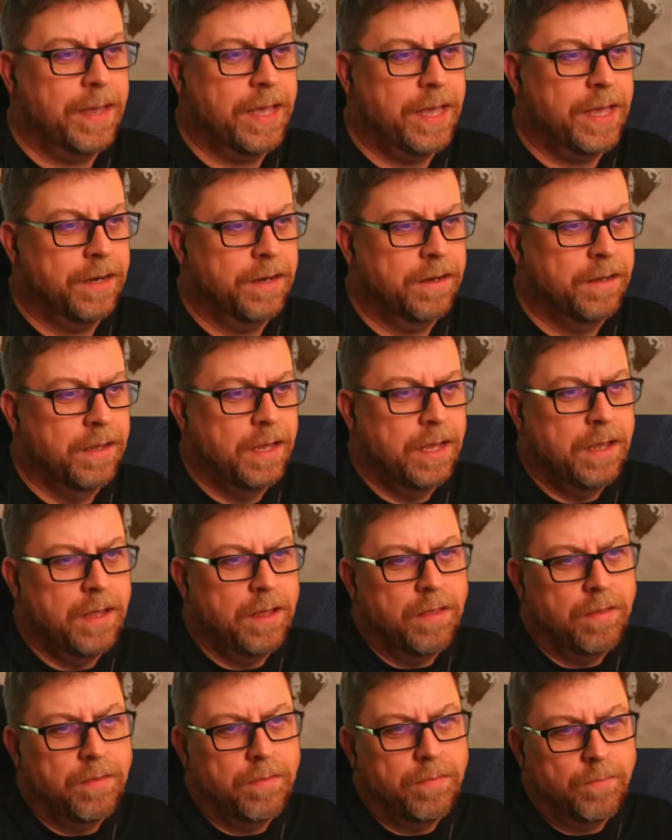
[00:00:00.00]
And
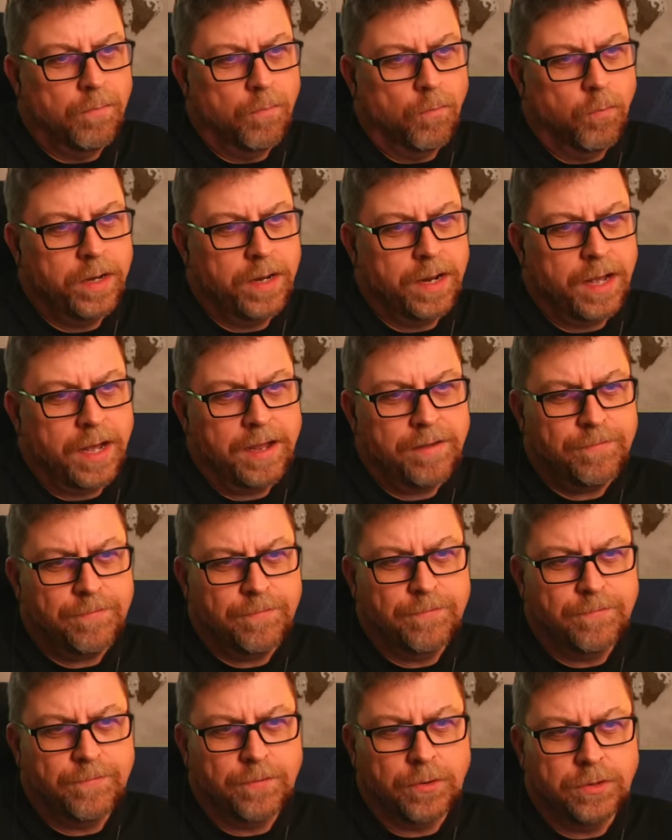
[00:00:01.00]
when I
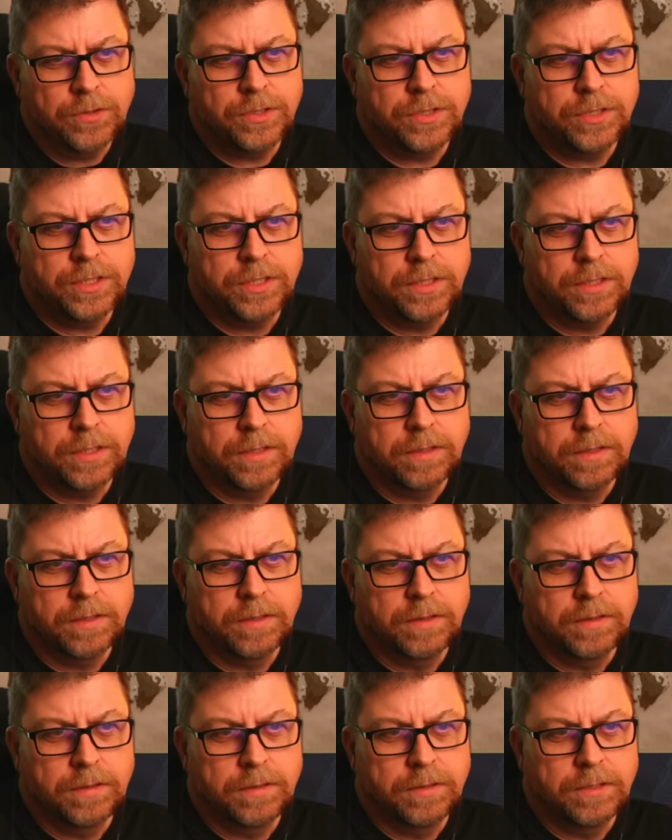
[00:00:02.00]
first
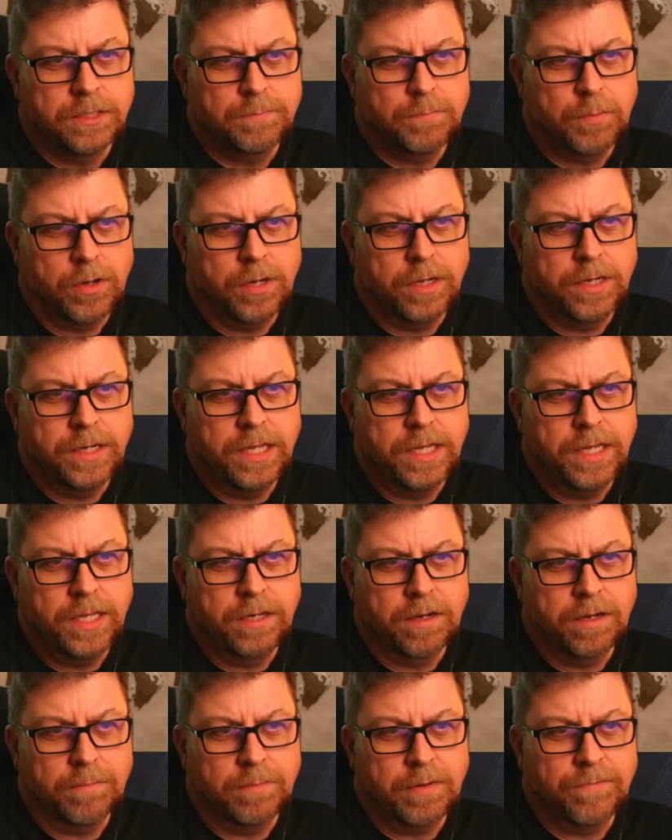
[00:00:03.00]
spawned
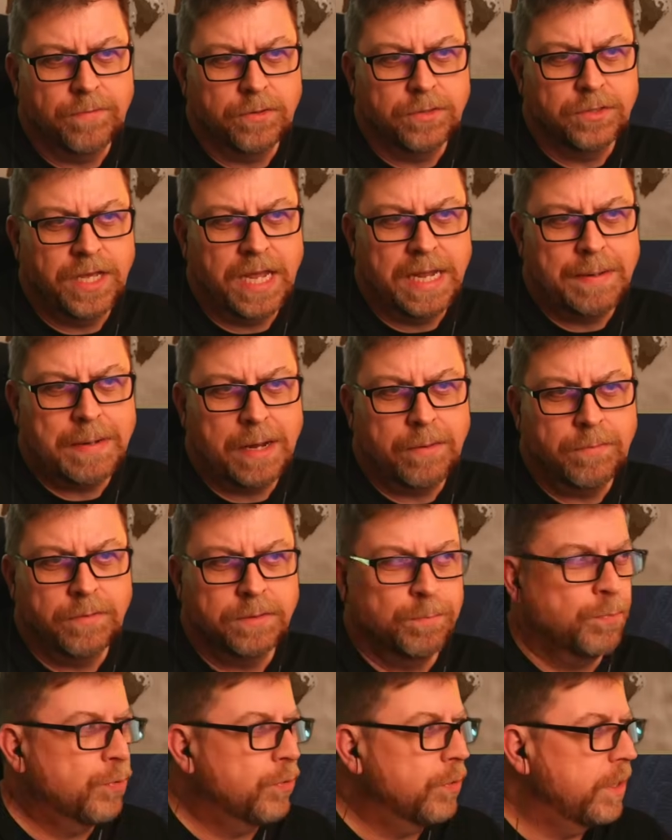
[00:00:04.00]
in on my first game, I was
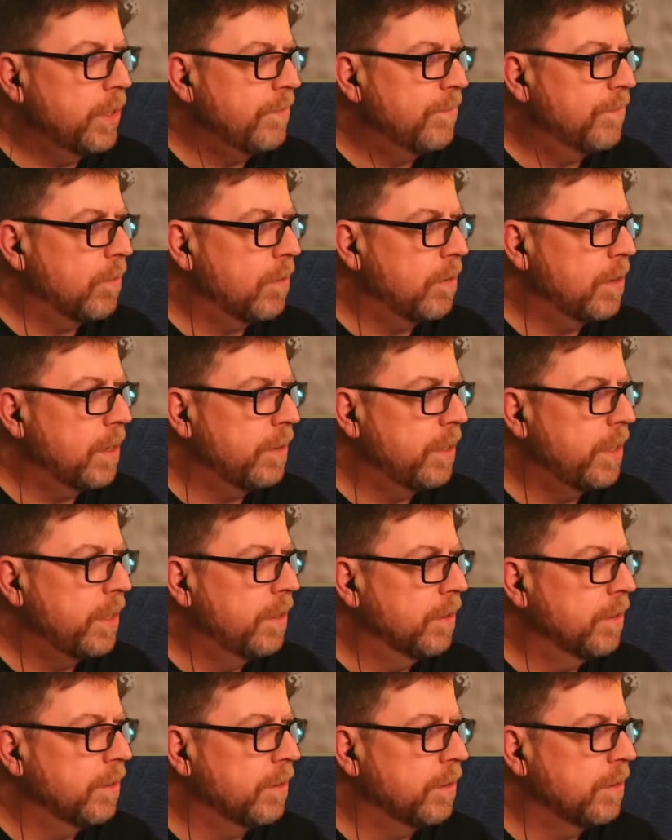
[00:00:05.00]
pretty far out
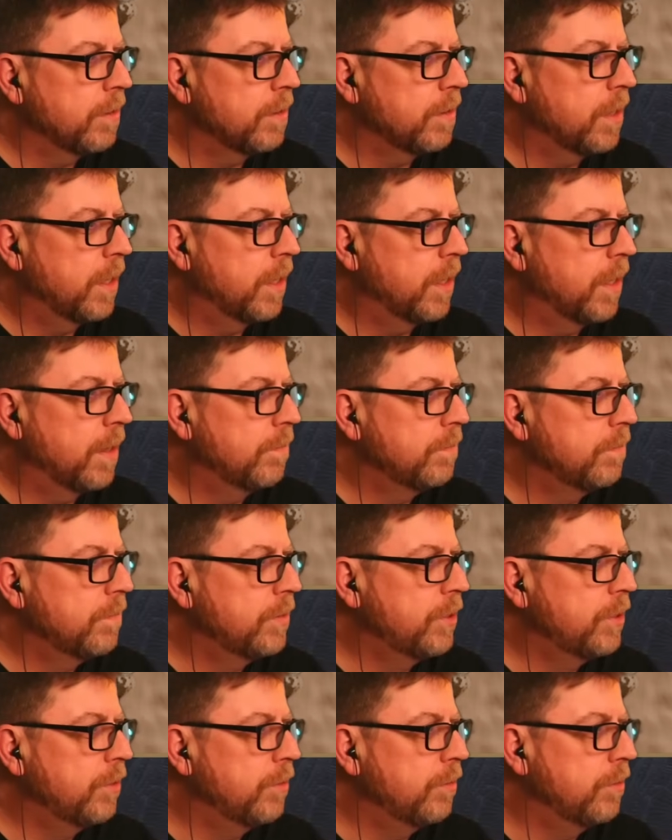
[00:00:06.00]
here
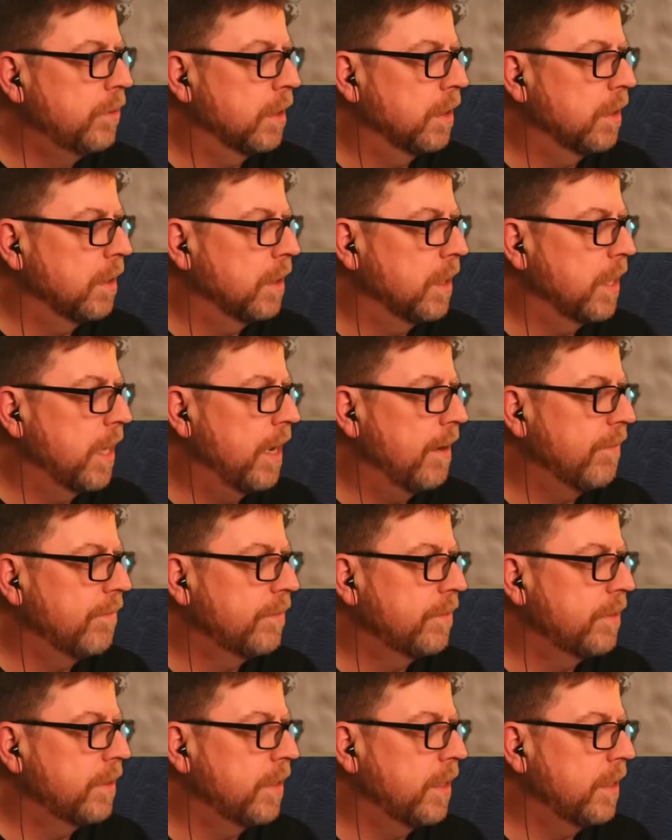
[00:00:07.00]
to the left.